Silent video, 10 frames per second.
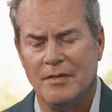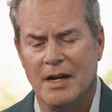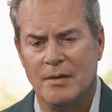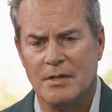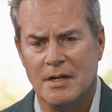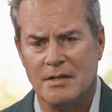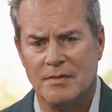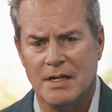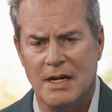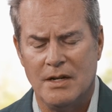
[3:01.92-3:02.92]
times
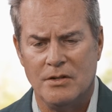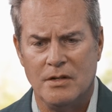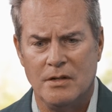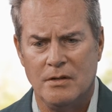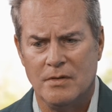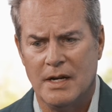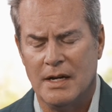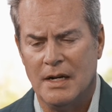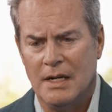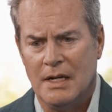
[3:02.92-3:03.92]
densification. You've
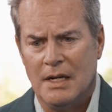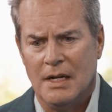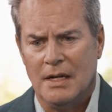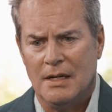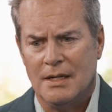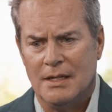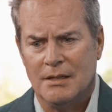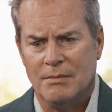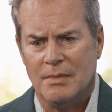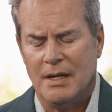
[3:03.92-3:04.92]
got
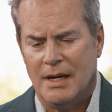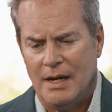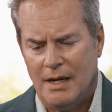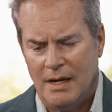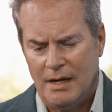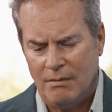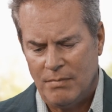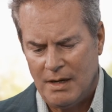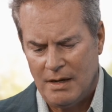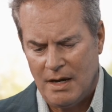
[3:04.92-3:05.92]

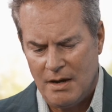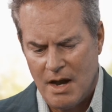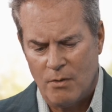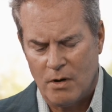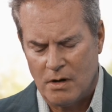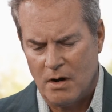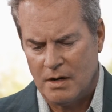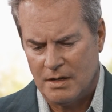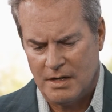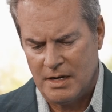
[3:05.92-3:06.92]
a network
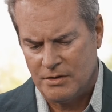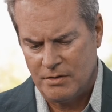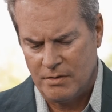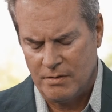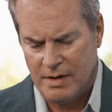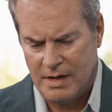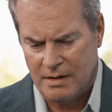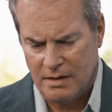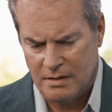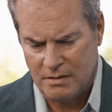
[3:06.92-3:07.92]
architecture
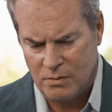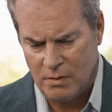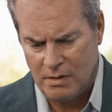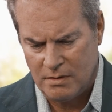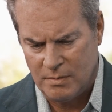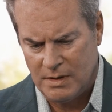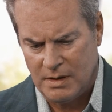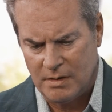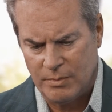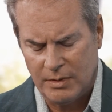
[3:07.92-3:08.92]
that is going to
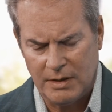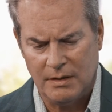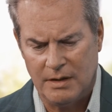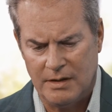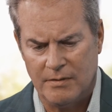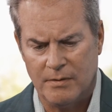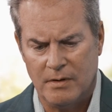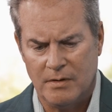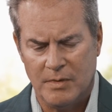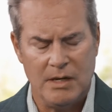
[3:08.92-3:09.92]
be completely
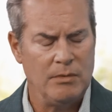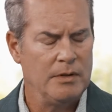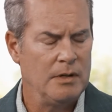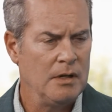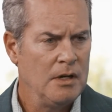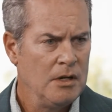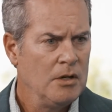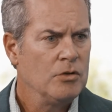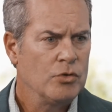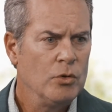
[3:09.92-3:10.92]
different to be able to
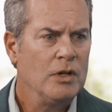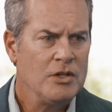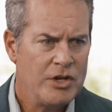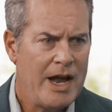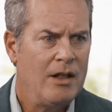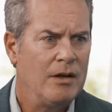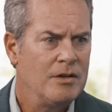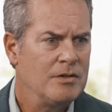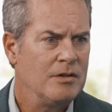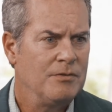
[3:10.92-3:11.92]
truly
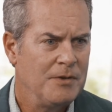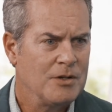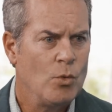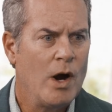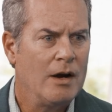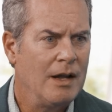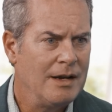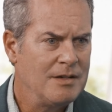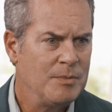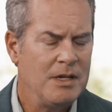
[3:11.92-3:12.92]
challenge fixed
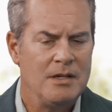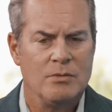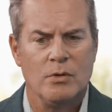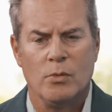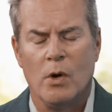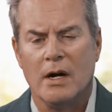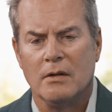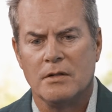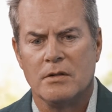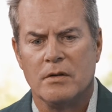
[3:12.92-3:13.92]
wireline speeds with
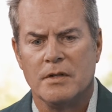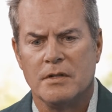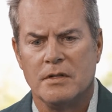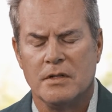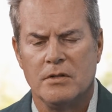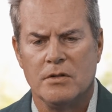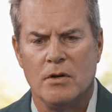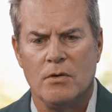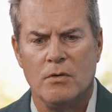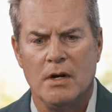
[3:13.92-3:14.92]
wireless services. And
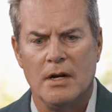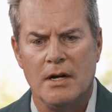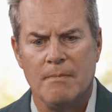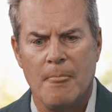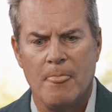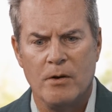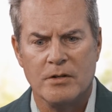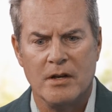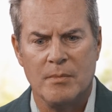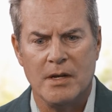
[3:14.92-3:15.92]
so
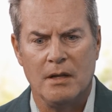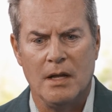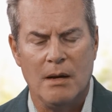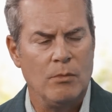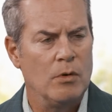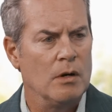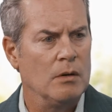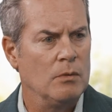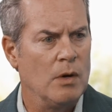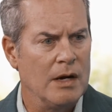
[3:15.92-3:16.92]
there's going to be a lot
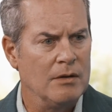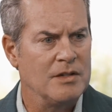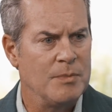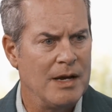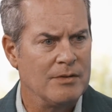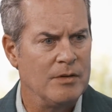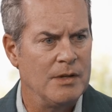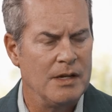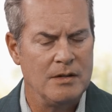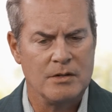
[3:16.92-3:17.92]
more wireless spectrum
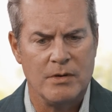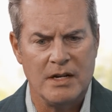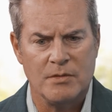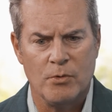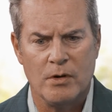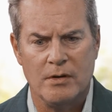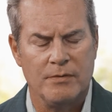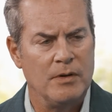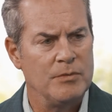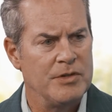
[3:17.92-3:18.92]
that gets transported
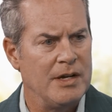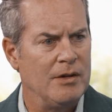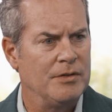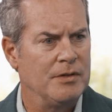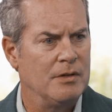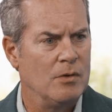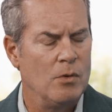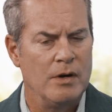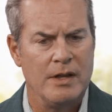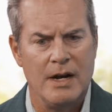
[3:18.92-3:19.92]
from cells to the
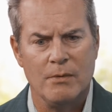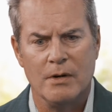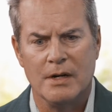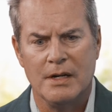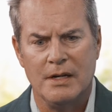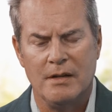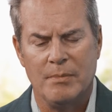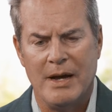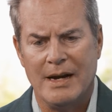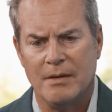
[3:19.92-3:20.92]
core of the network into the
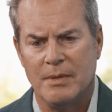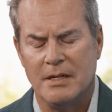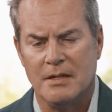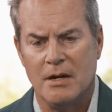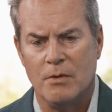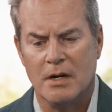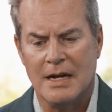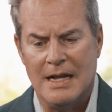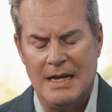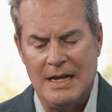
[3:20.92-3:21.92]
packet-based
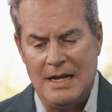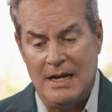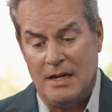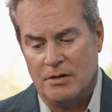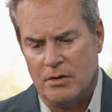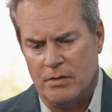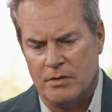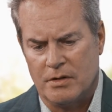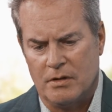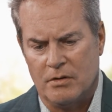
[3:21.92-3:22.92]
network. And so
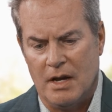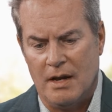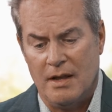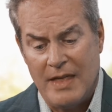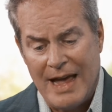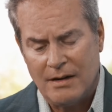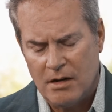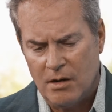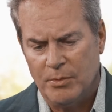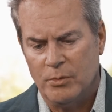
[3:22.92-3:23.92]
and that
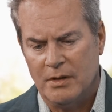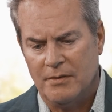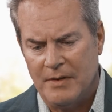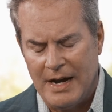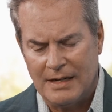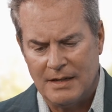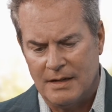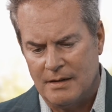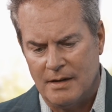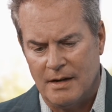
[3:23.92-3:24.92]
coupled with the fact that,